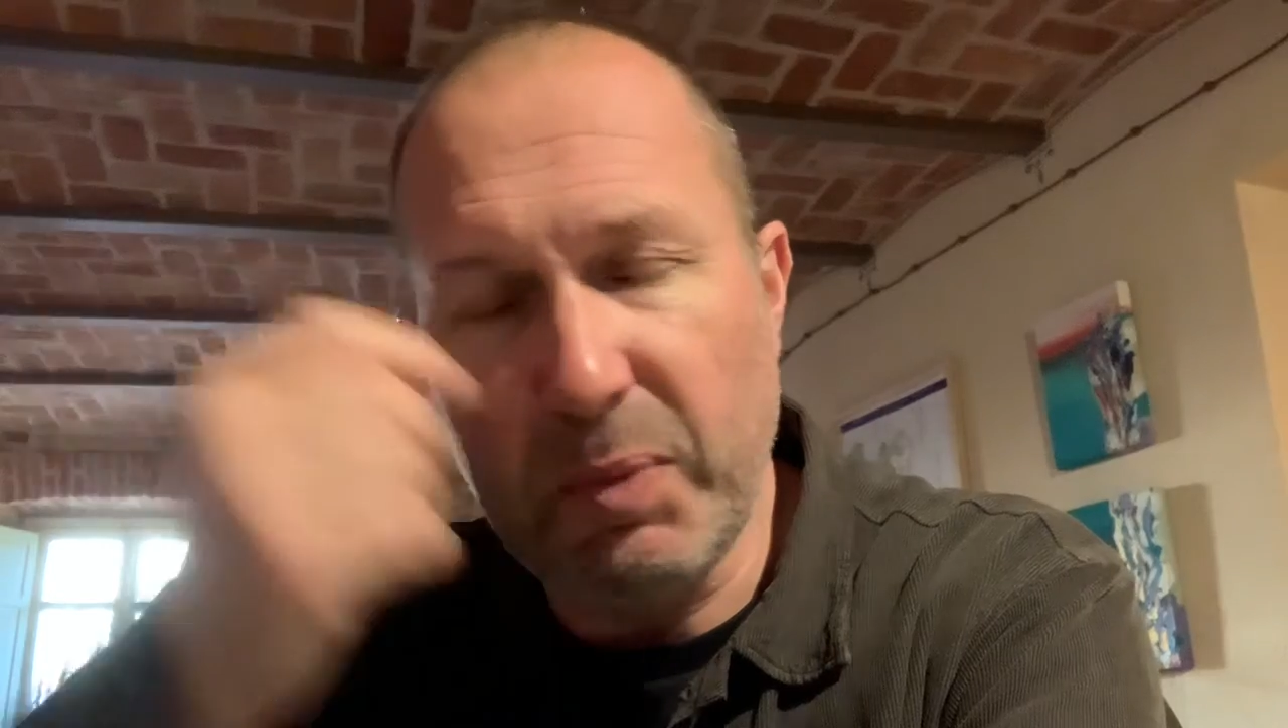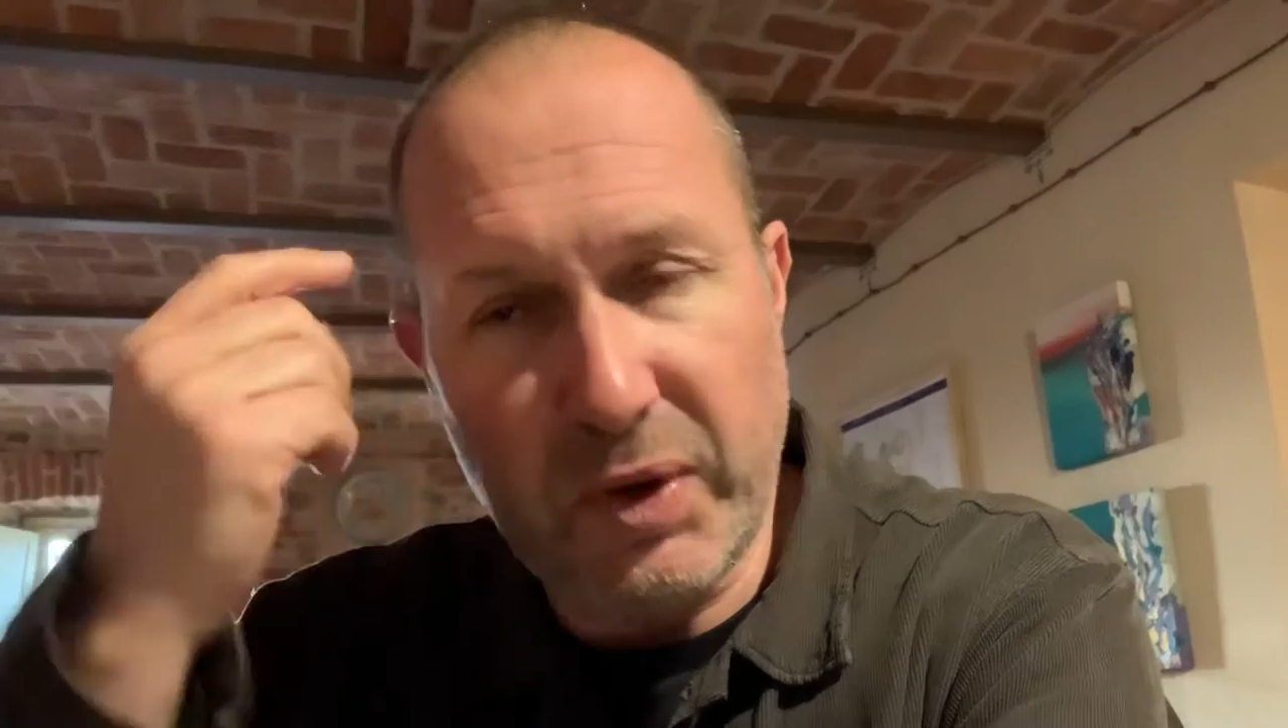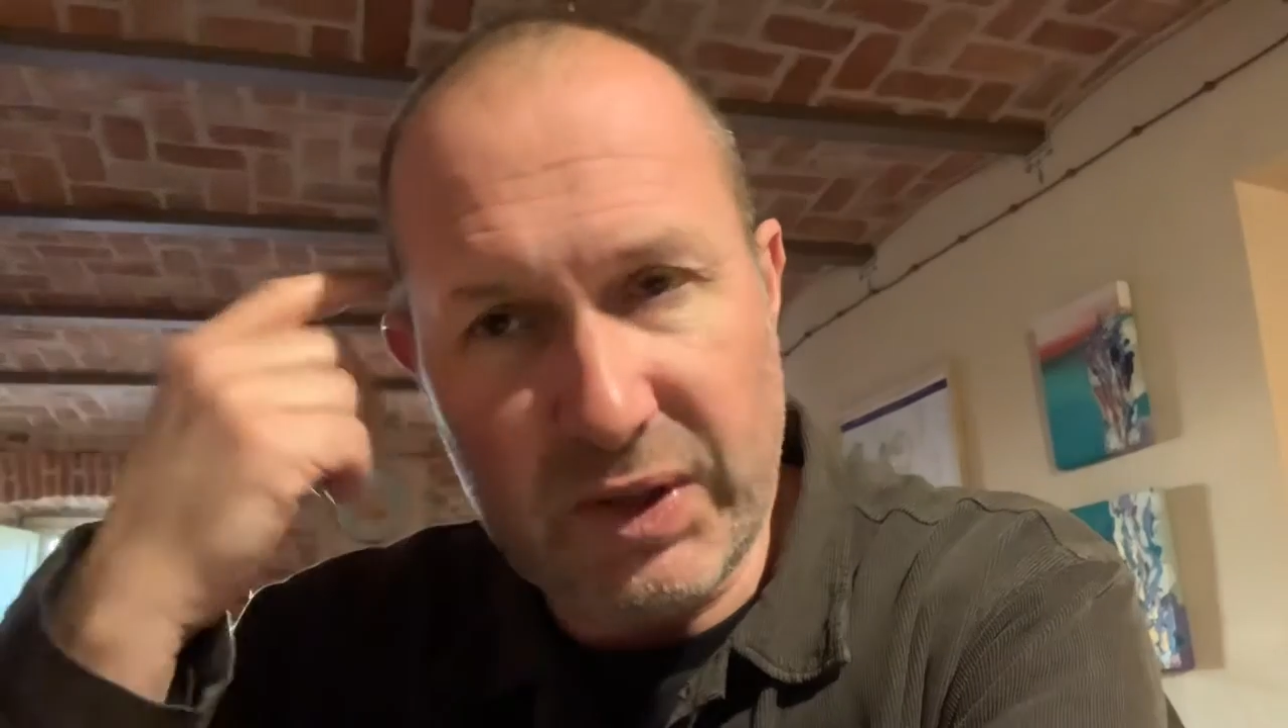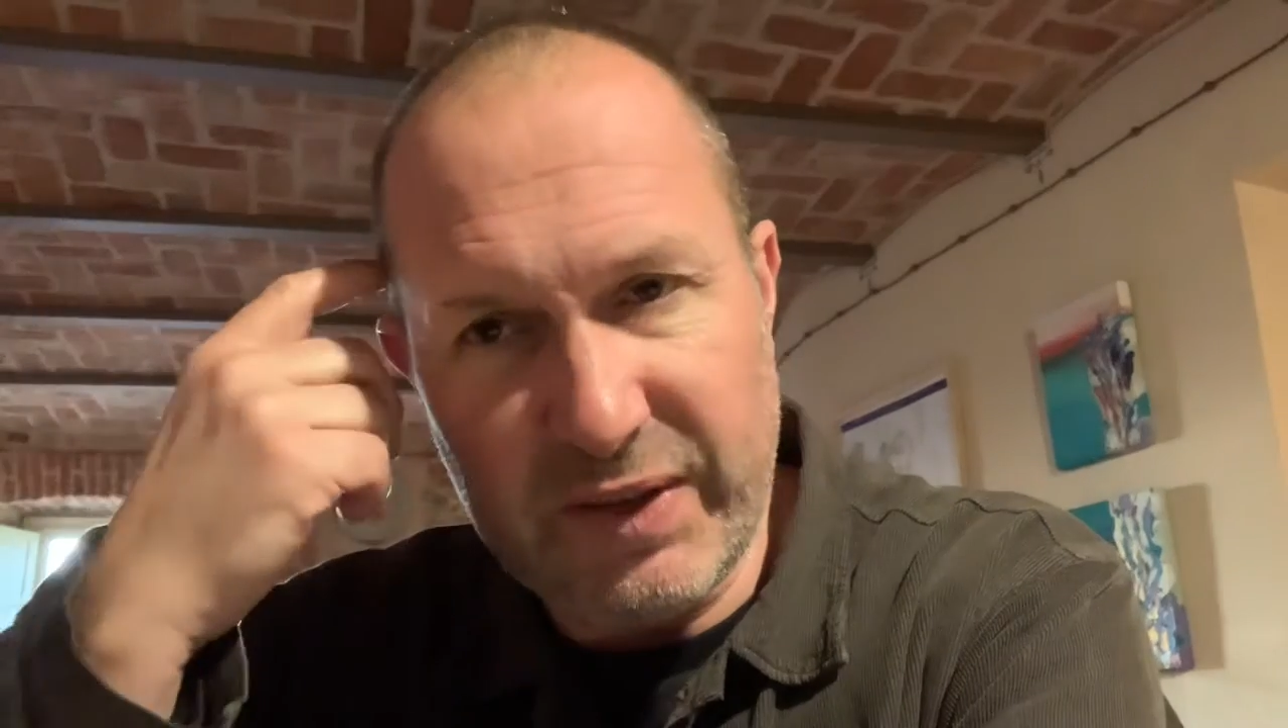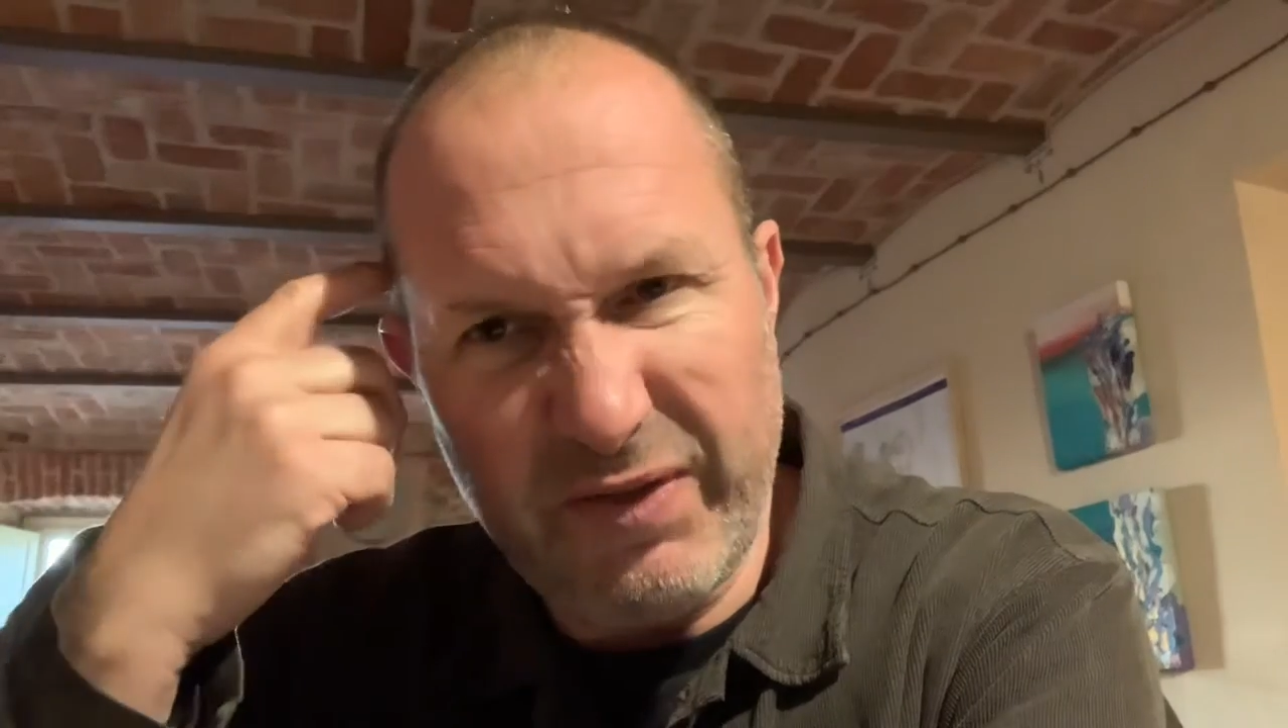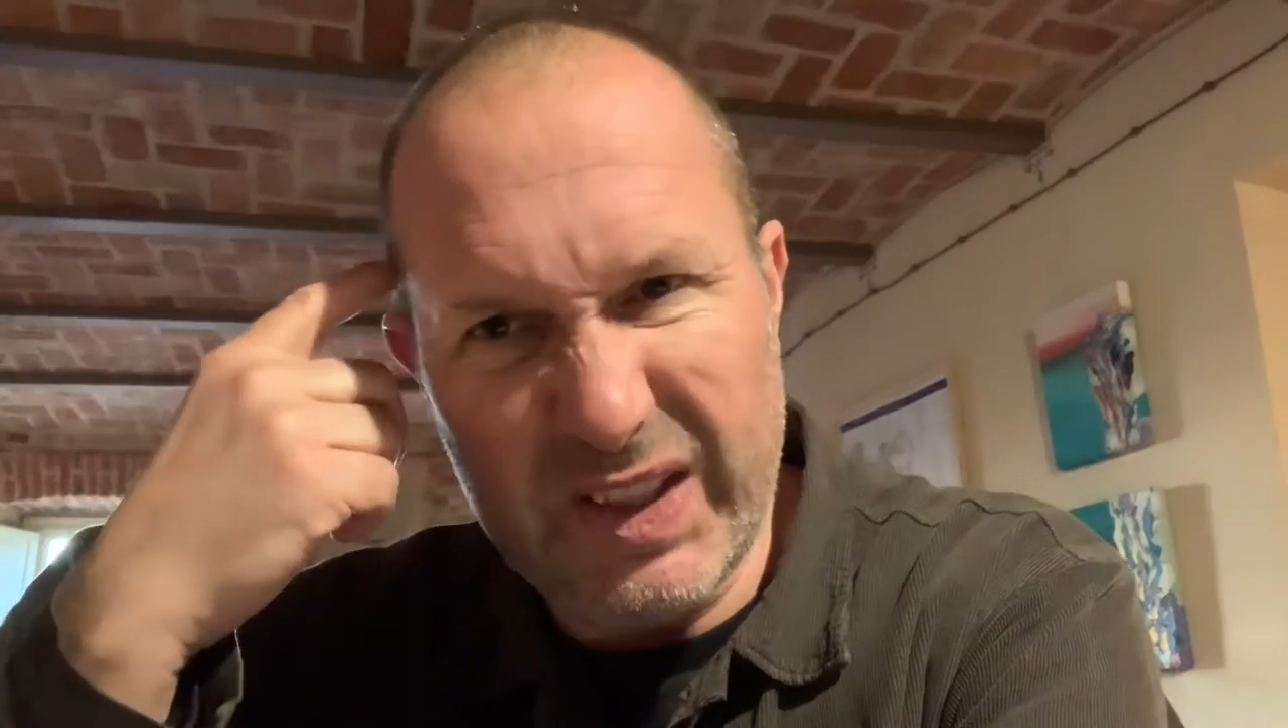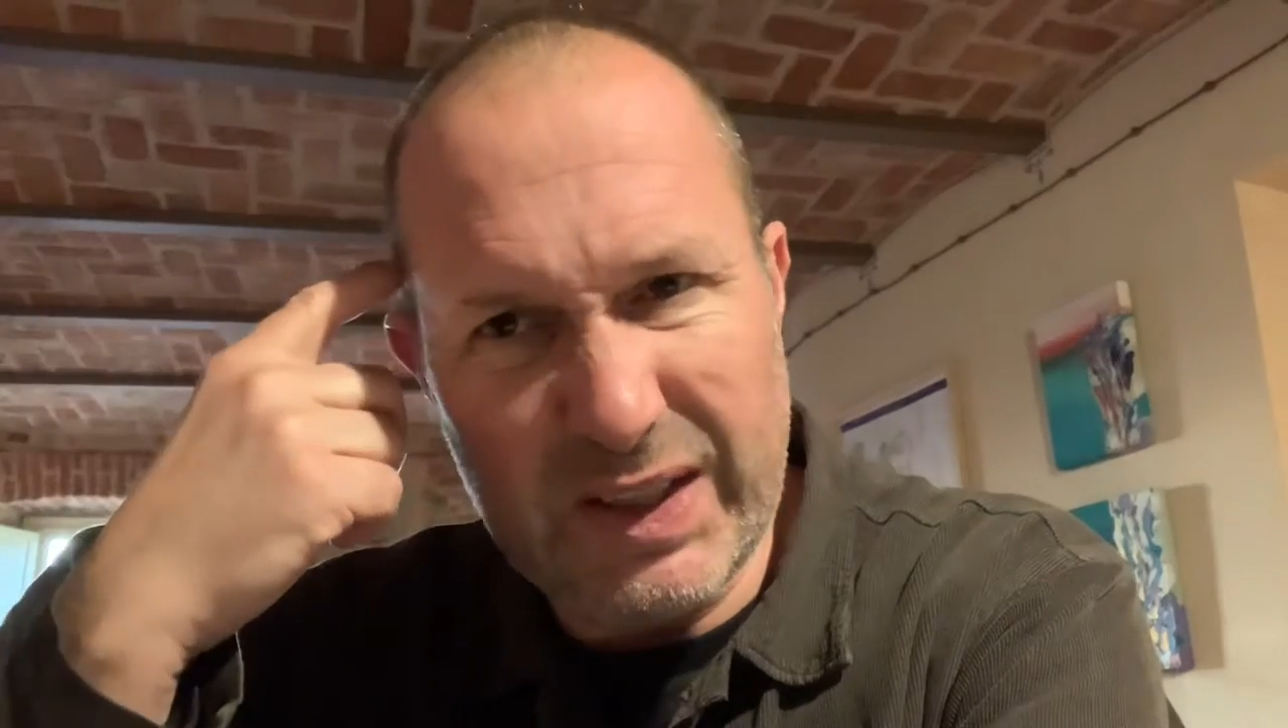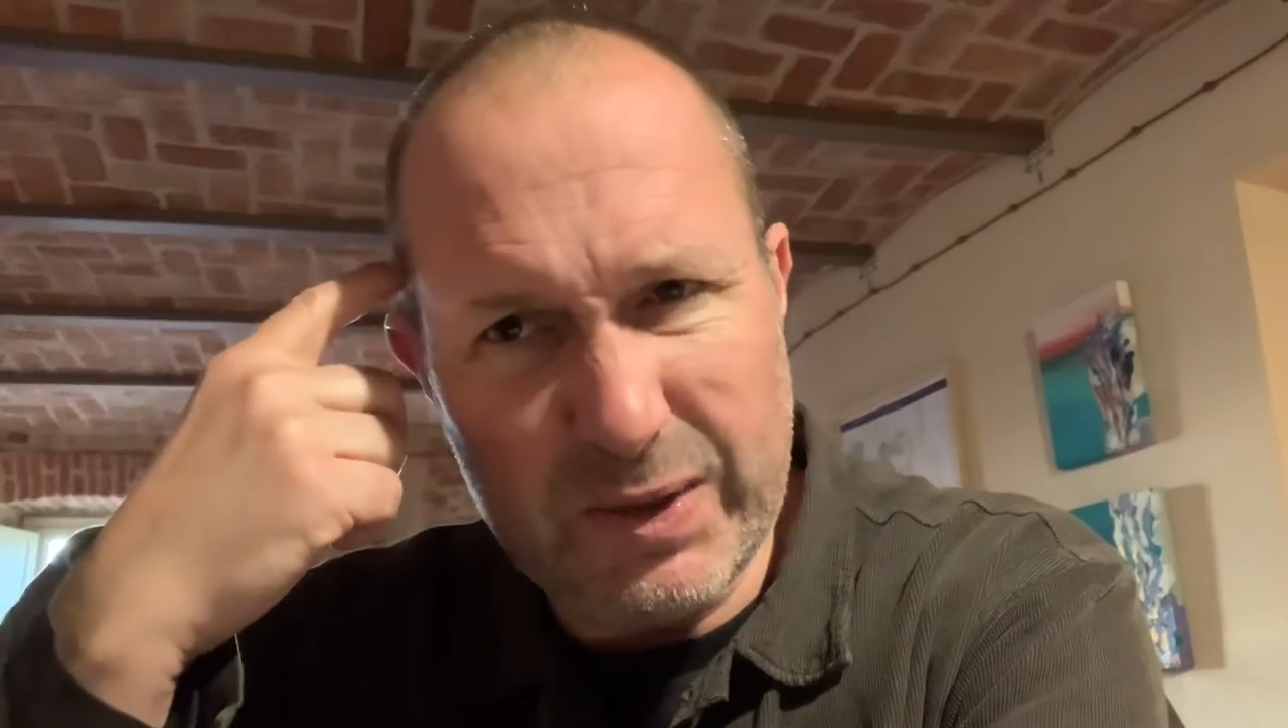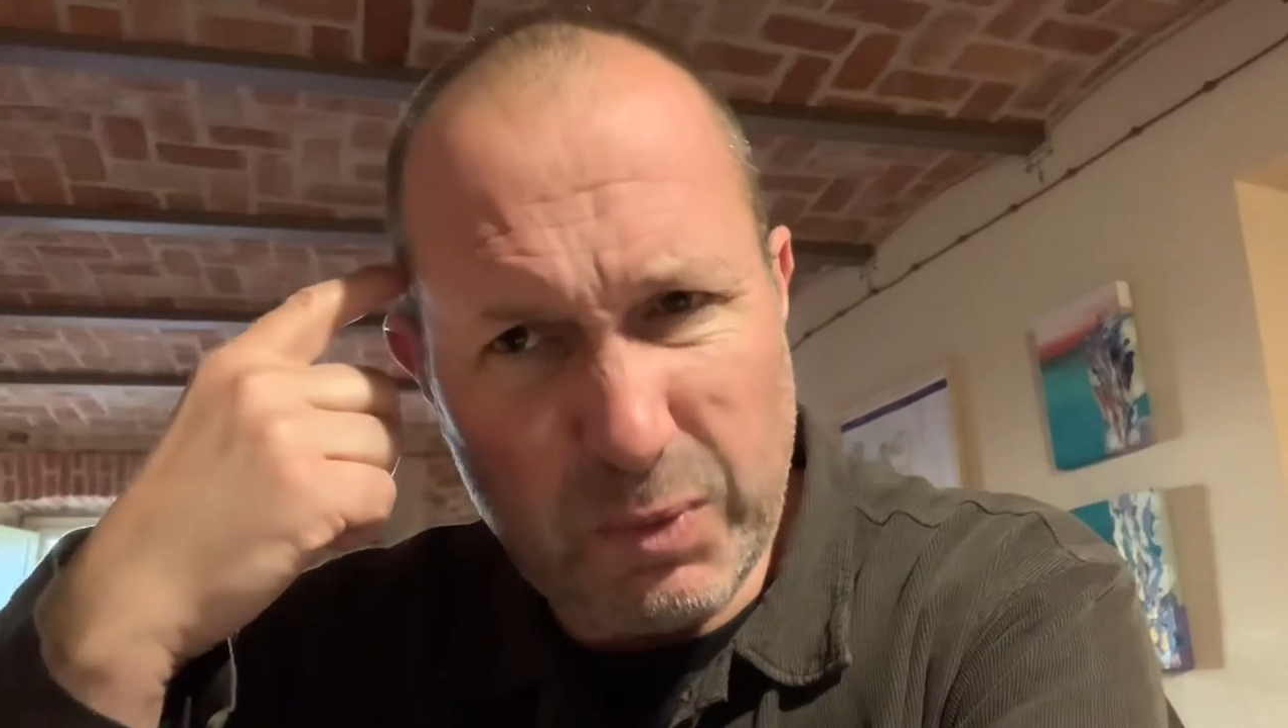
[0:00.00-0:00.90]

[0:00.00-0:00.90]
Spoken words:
bottles of fizz is